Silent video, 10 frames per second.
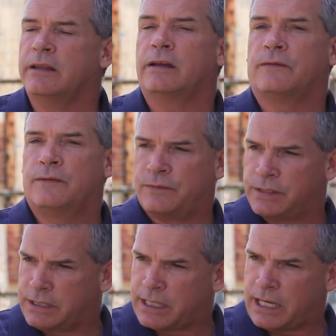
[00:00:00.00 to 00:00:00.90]
then a
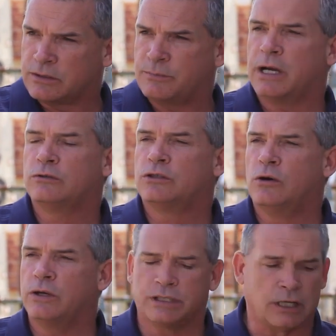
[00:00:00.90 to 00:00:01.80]
15,000-pound
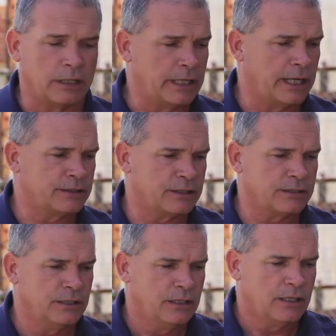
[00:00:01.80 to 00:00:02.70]
tow hitch on the
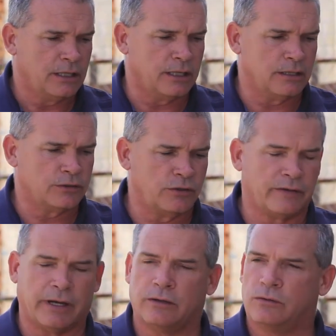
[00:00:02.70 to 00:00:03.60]
Essex. So
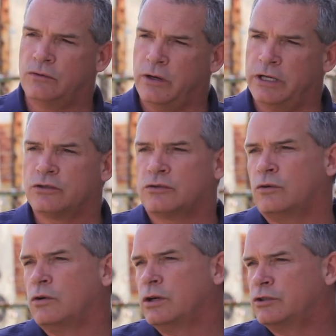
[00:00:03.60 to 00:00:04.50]
you've got great
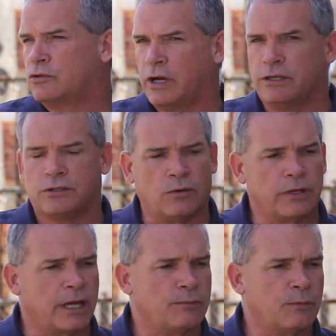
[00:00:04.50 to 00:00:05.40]
storage, great
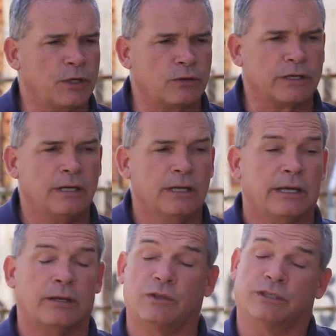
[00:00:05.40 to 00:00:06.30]
towing capability,
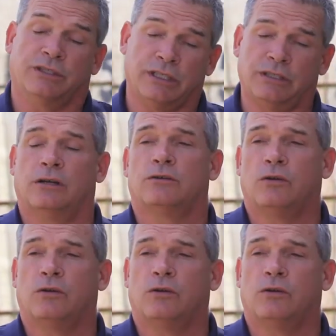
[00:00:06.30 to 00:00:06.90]
and with the 600